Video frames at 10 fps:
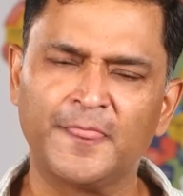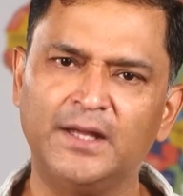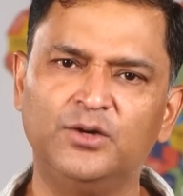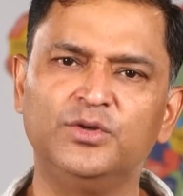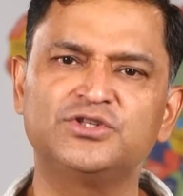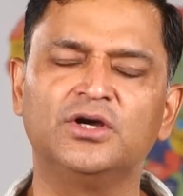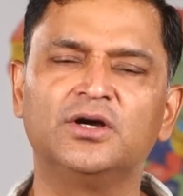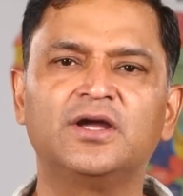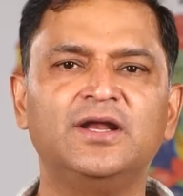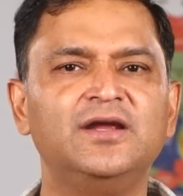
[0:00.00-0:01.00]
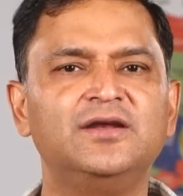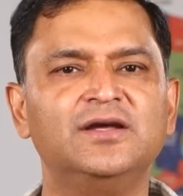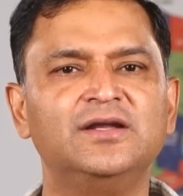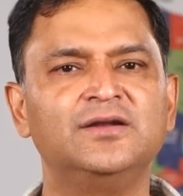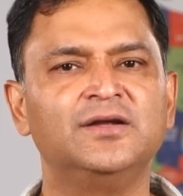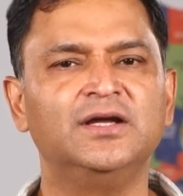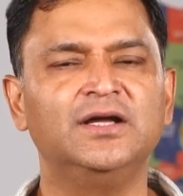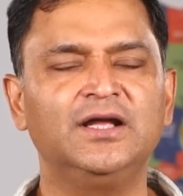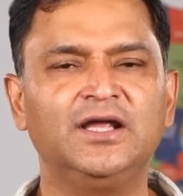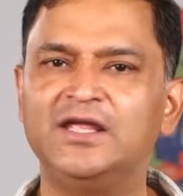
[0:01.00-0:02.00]
in which a Canadian,
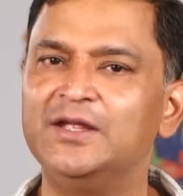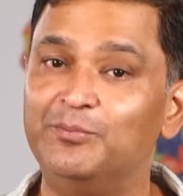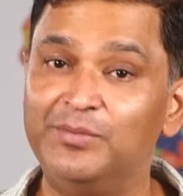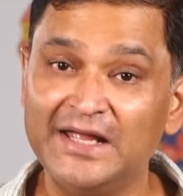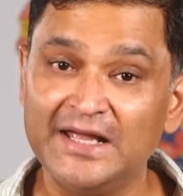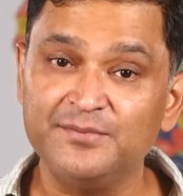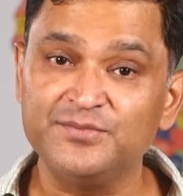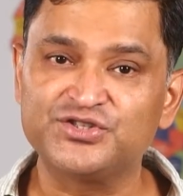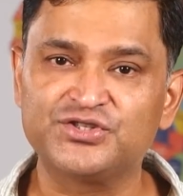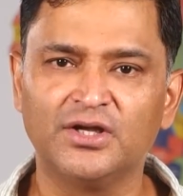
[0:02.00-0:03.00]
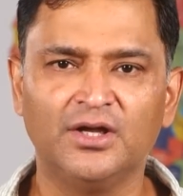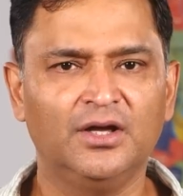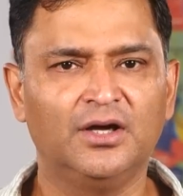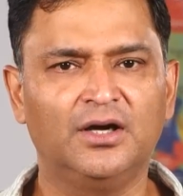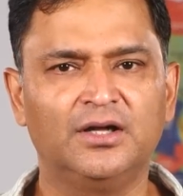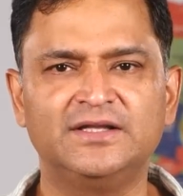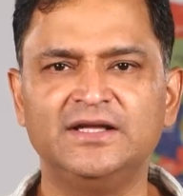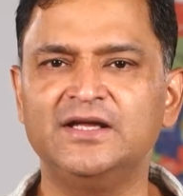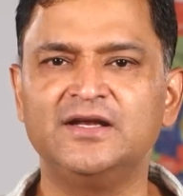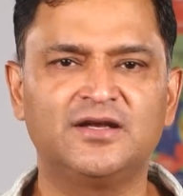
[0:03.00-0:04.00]
he blames
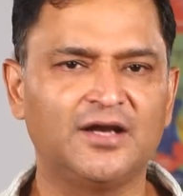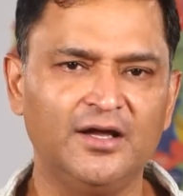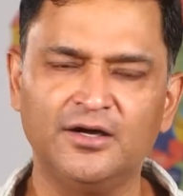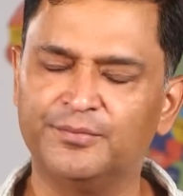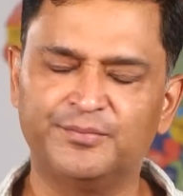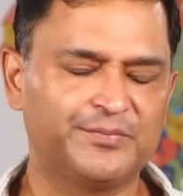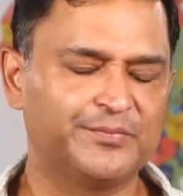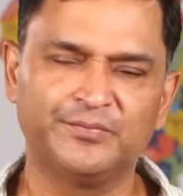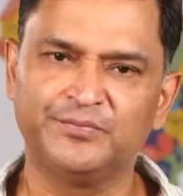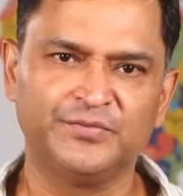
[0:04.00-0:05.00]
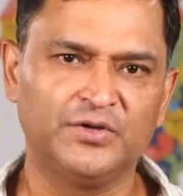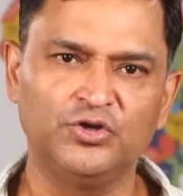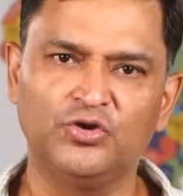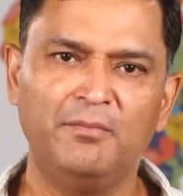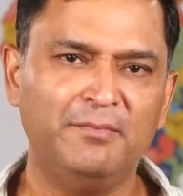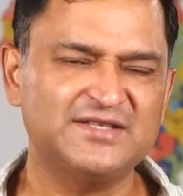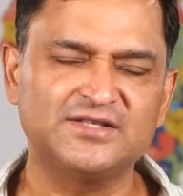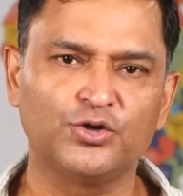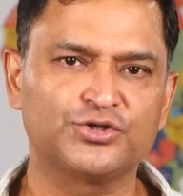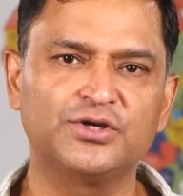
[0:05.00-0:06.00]
the entire mess
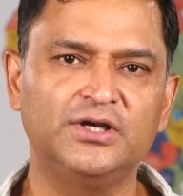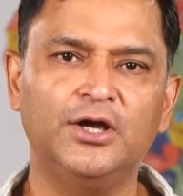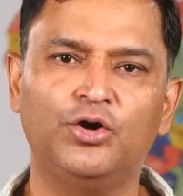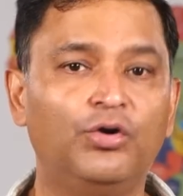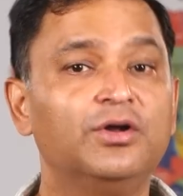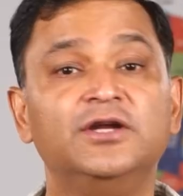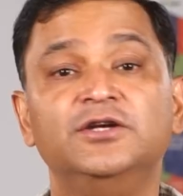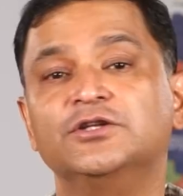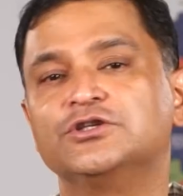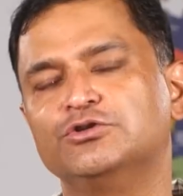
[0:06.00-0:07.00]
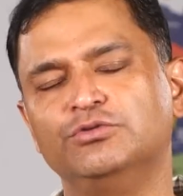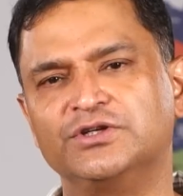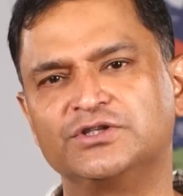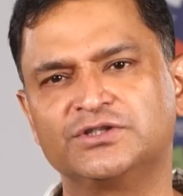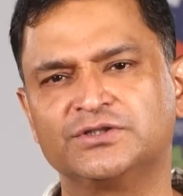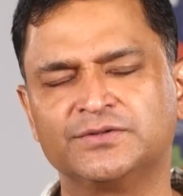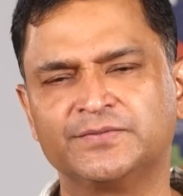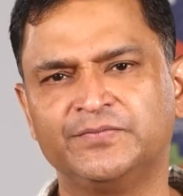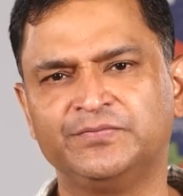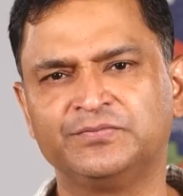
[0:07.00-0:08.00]
in Australia on Indian students,
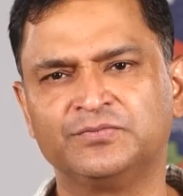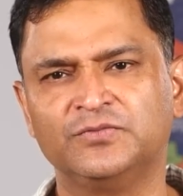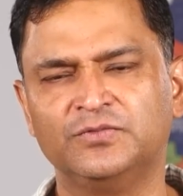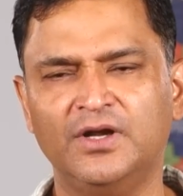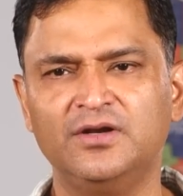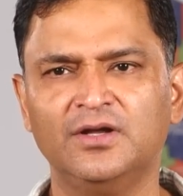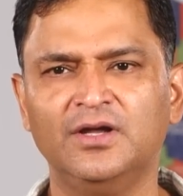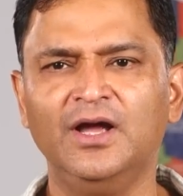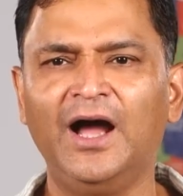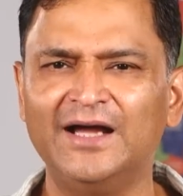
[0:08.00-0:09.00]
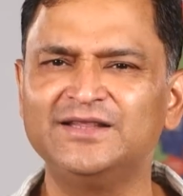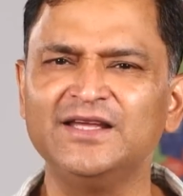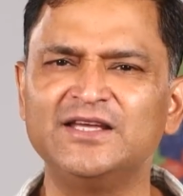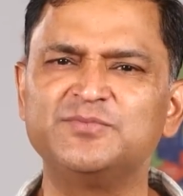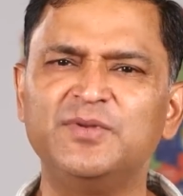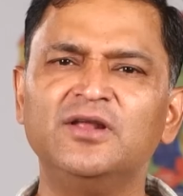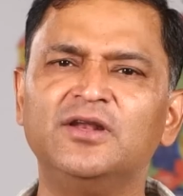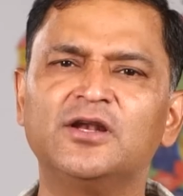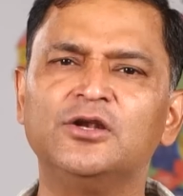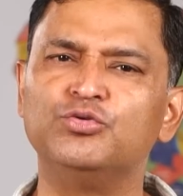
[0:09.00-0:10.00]
right? I think he's being a
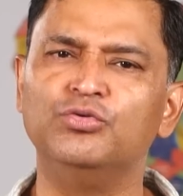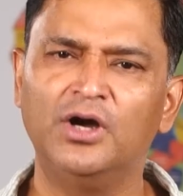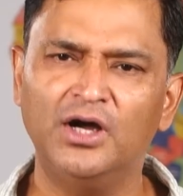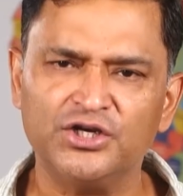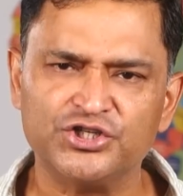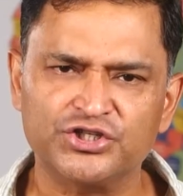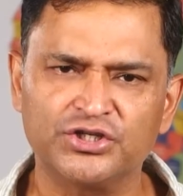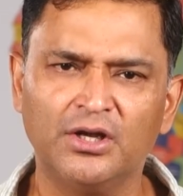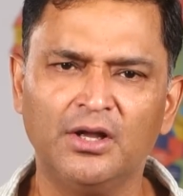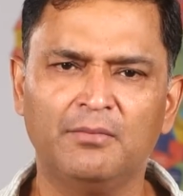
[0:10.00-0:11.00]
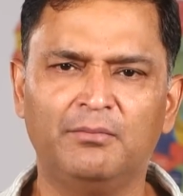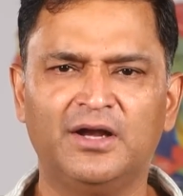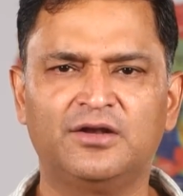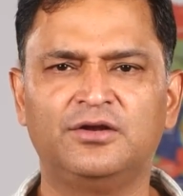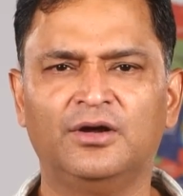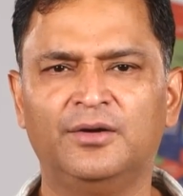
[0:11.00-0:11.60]
little too harsh, but